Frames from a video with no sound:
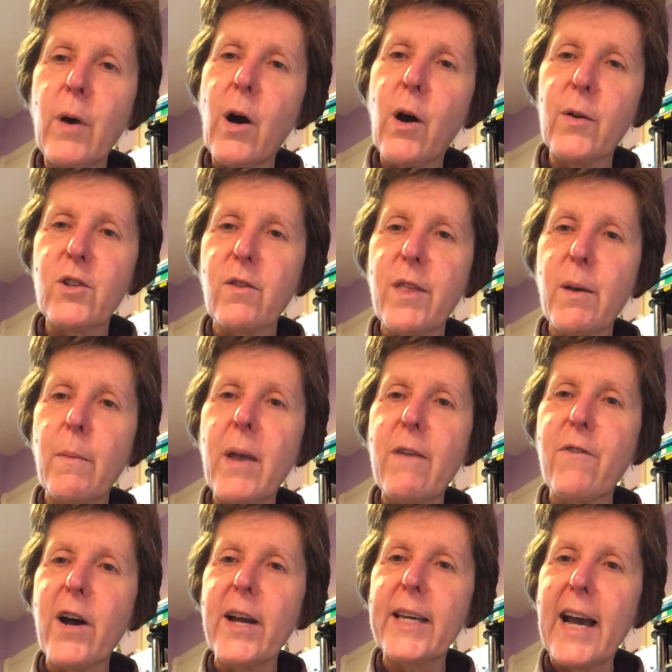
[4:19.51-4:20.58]
answer them
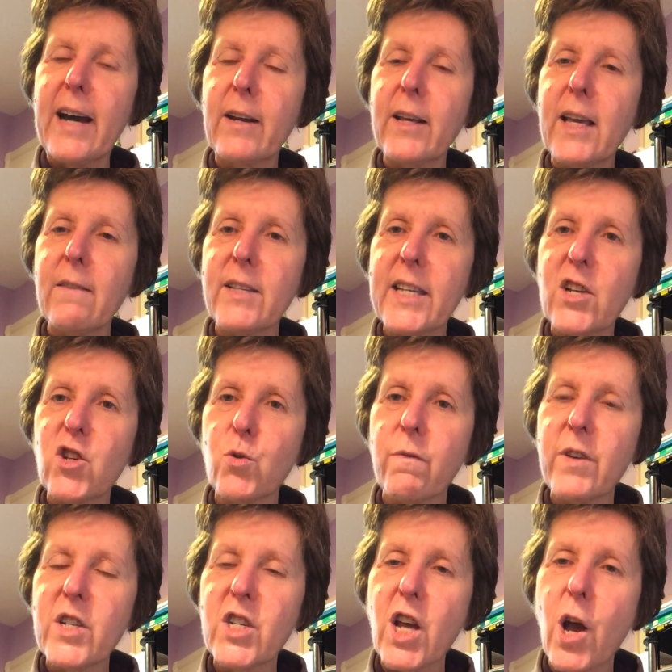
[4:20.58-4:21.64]
if I can and send you a
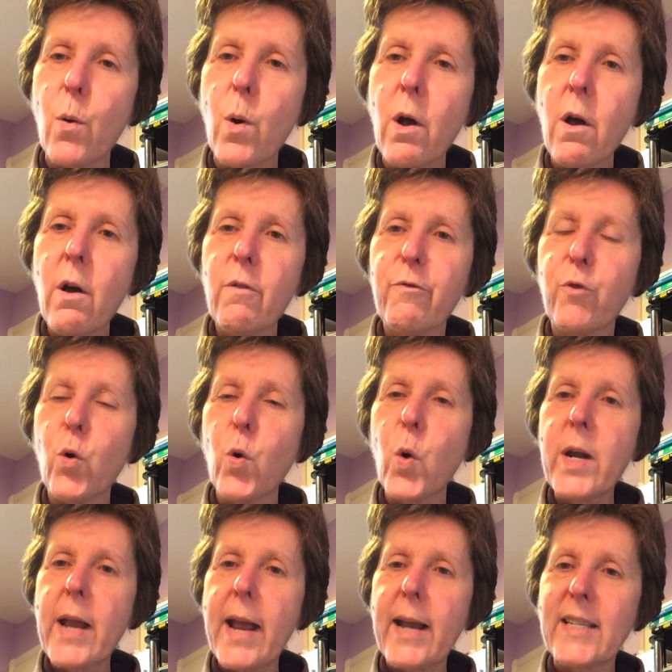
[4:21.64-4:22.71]
video for
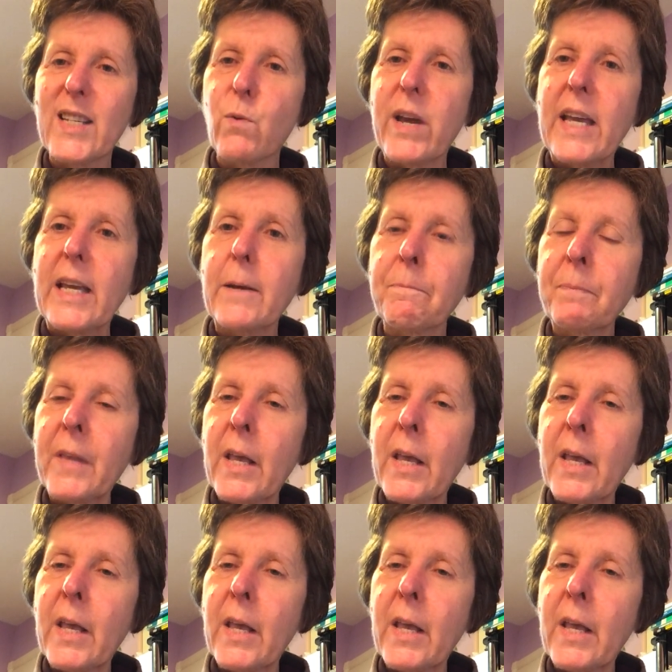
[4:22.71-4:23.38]
next week.